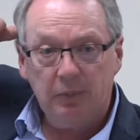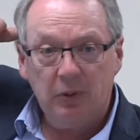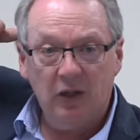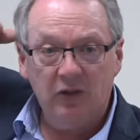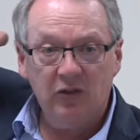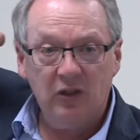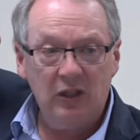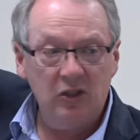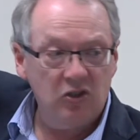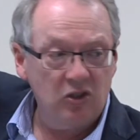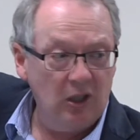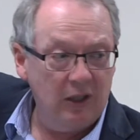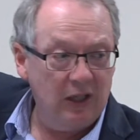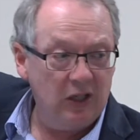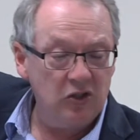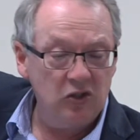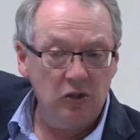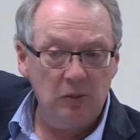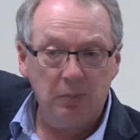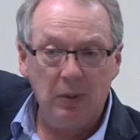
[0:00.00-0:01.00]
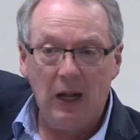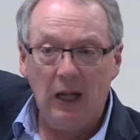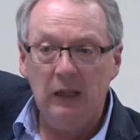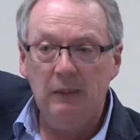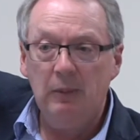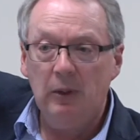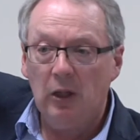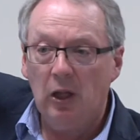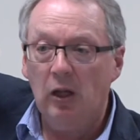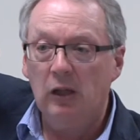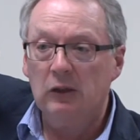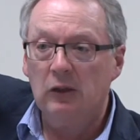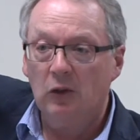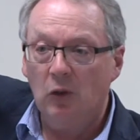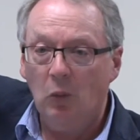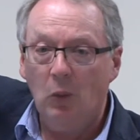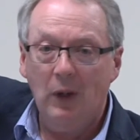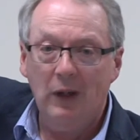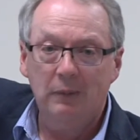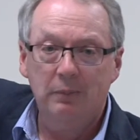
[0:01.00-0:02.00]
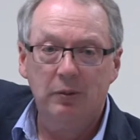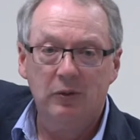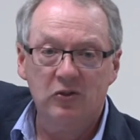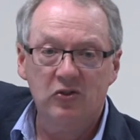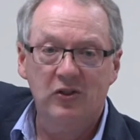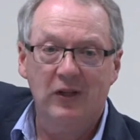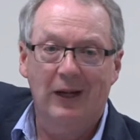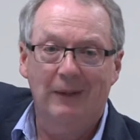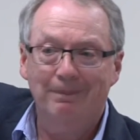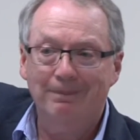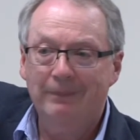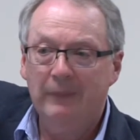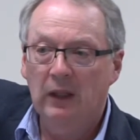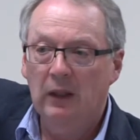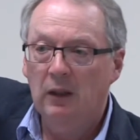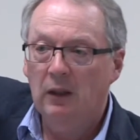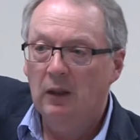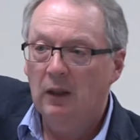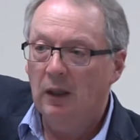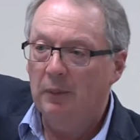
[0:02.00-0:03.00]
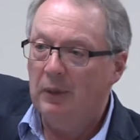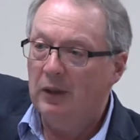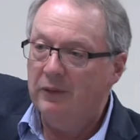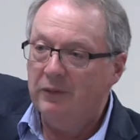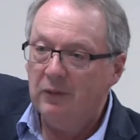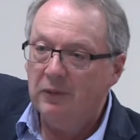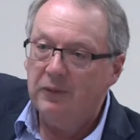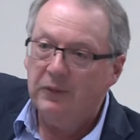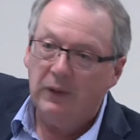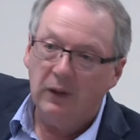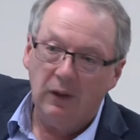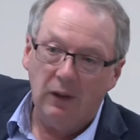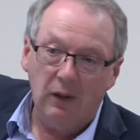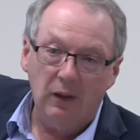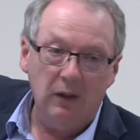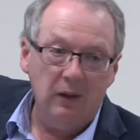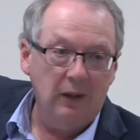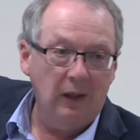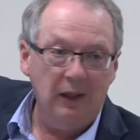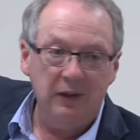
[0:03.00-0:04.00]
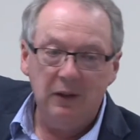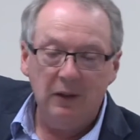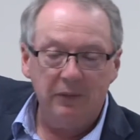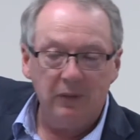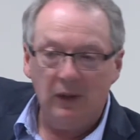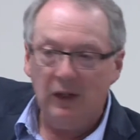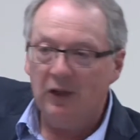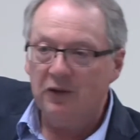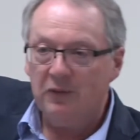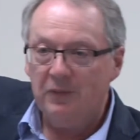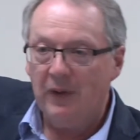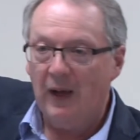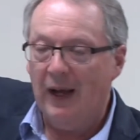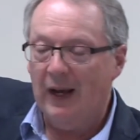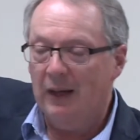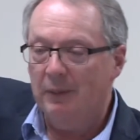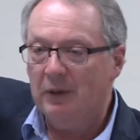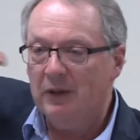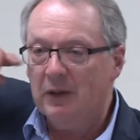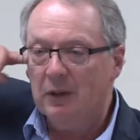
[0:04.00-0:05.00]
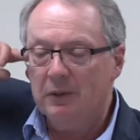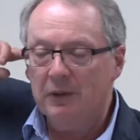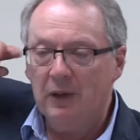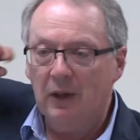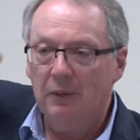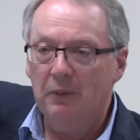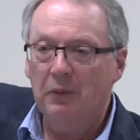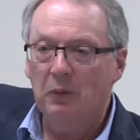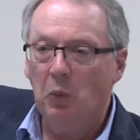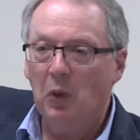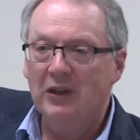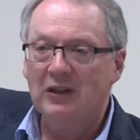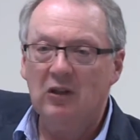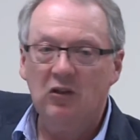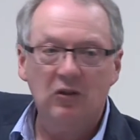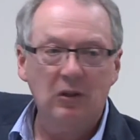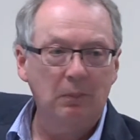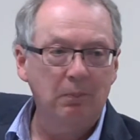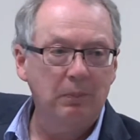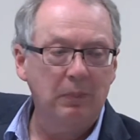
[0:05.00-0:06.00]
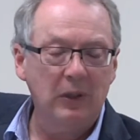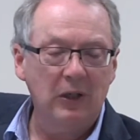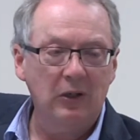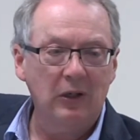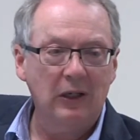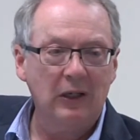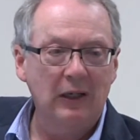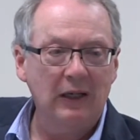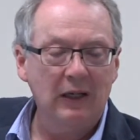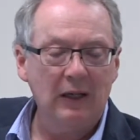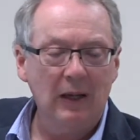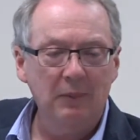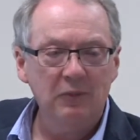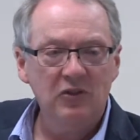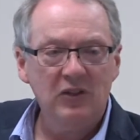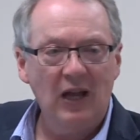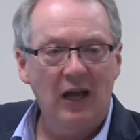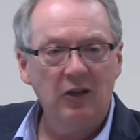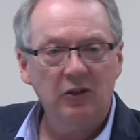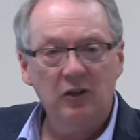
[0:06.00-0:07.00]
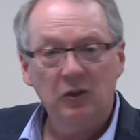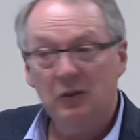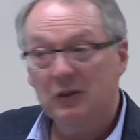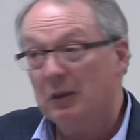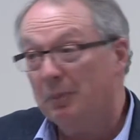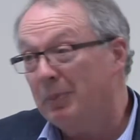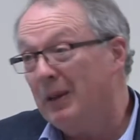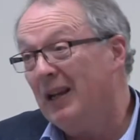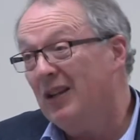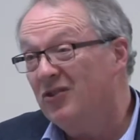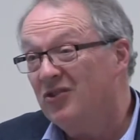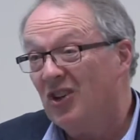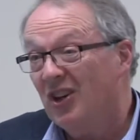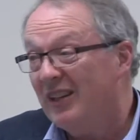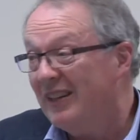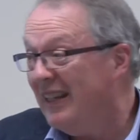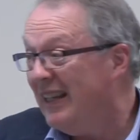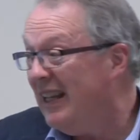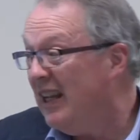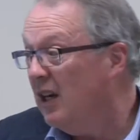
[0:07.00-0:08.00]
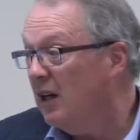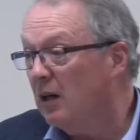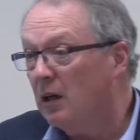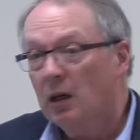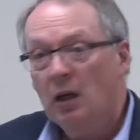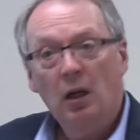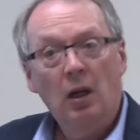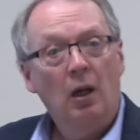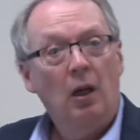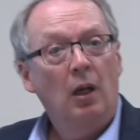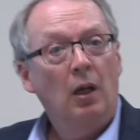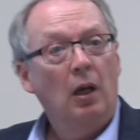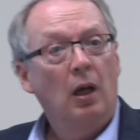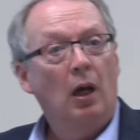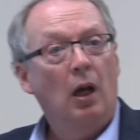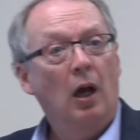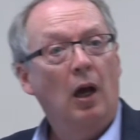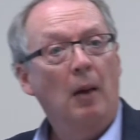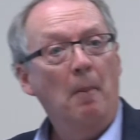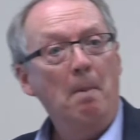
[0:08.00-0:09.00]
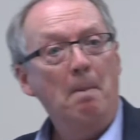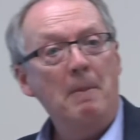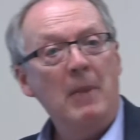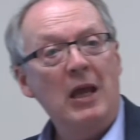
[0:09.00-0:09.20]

presidential election, you probably belong to the 1%. I mean, if you feel a different, that's fine. I mean, what this empirically comes down to, it depends on the year. Back